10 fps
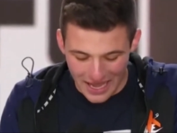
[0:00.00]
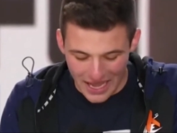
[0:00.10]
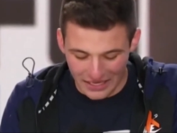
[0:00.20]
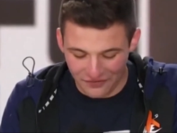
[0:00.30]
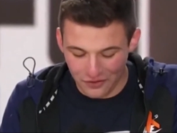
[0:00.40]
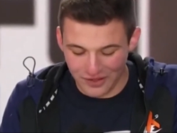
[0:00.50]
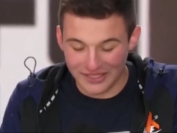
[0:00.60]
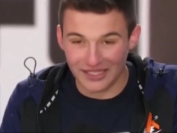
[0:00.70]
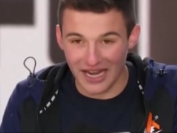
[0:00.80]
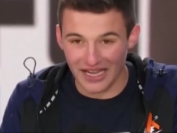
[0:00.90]
And if you think
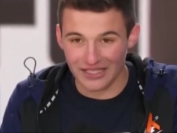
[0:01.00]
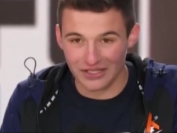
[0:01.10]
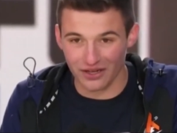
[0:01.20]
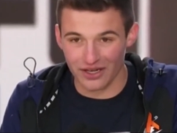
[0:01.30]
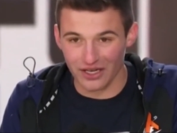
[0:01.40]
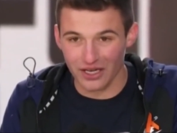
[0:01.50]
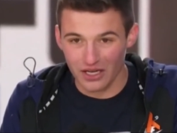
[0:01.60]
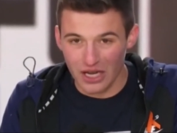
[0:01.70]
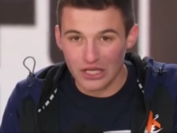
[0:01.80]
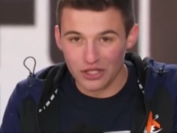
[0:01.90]
today is good,
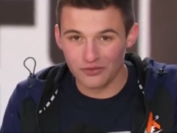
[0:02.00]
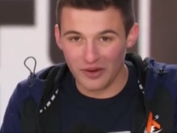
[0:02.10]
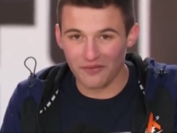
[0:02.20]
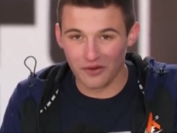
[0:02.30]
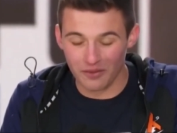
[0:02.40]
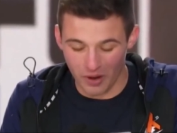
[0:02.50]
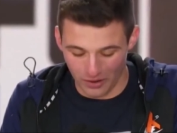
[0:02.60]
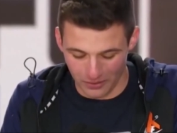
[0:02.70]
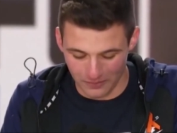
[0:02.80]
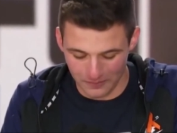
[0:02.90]
just wait for
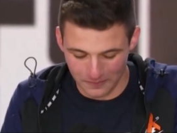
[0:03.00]
tomorrow.